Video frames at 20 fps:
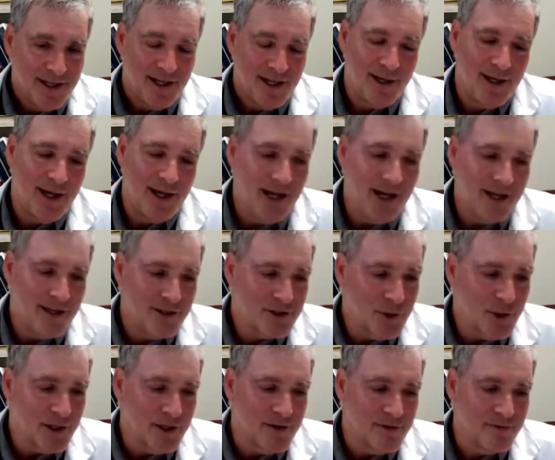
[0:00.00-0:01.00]
I
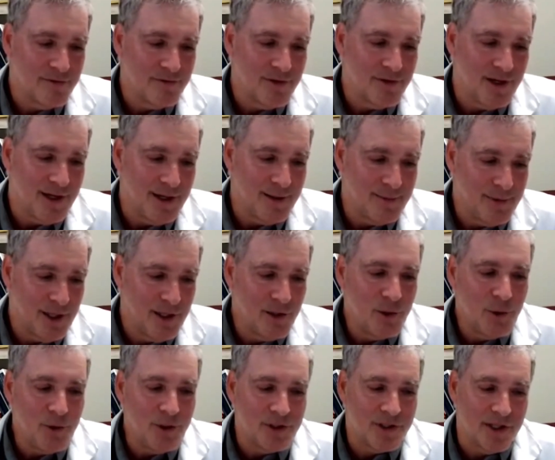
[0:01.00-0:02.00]
sort of
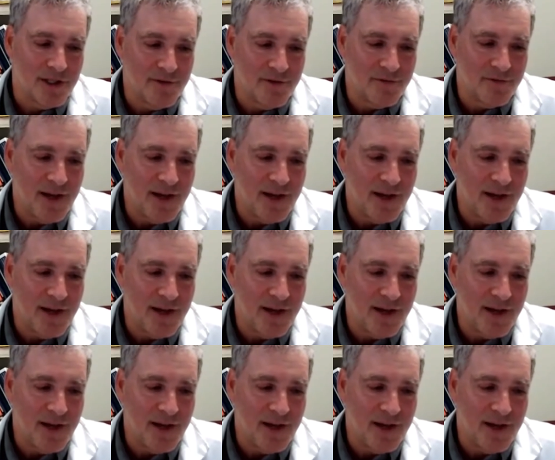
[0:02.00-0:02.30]
alluded to the